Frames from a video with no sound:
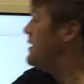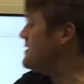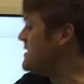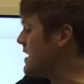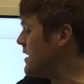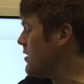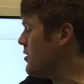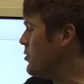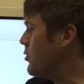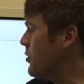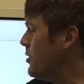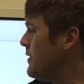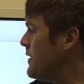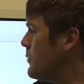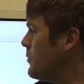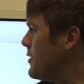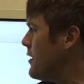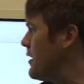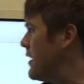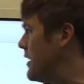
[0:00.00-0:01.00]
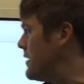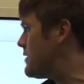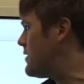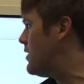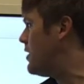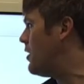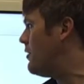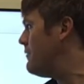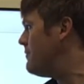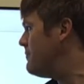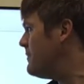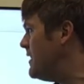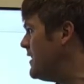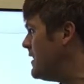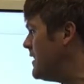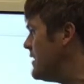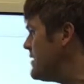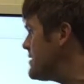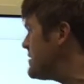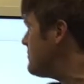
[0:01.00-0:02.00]
The second chord that we're going to need to know
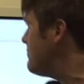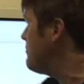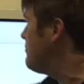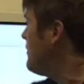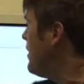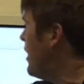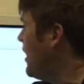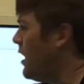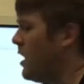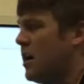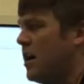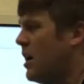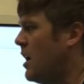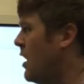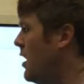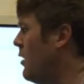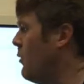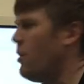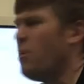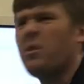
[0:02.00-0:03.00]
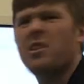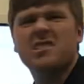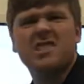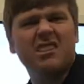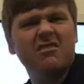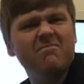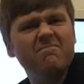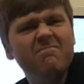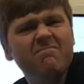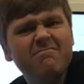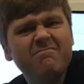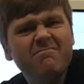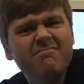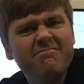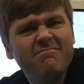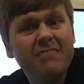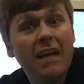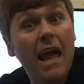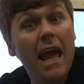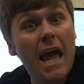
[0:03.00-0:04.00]
is, what was it?
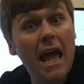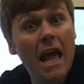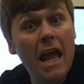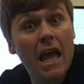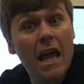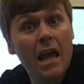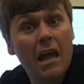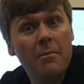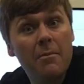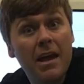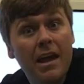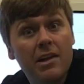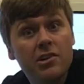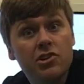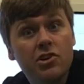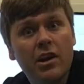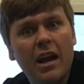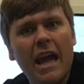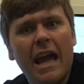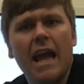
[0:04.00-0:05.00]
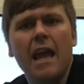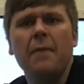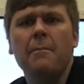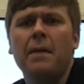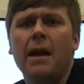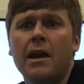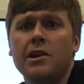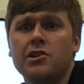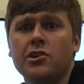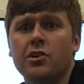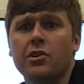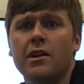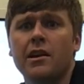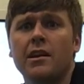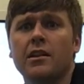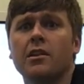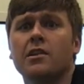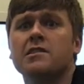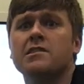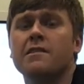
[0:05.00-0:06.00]
A major. A major
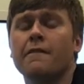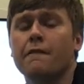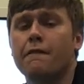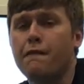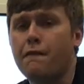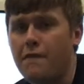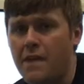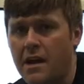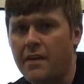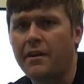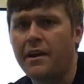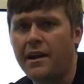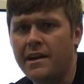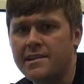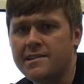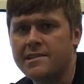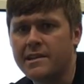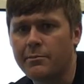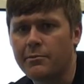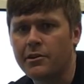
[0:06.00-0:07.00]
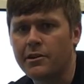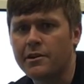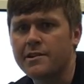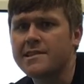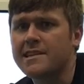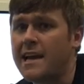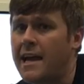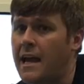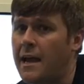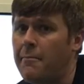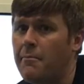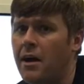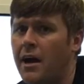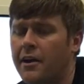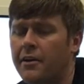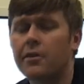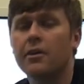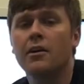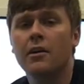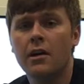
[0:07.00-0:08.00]
looks very similar to A
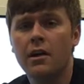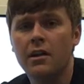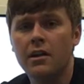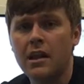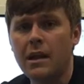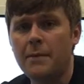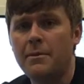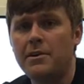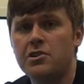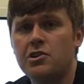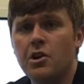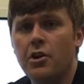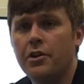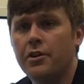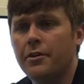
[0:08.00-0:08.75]
minor. Let me show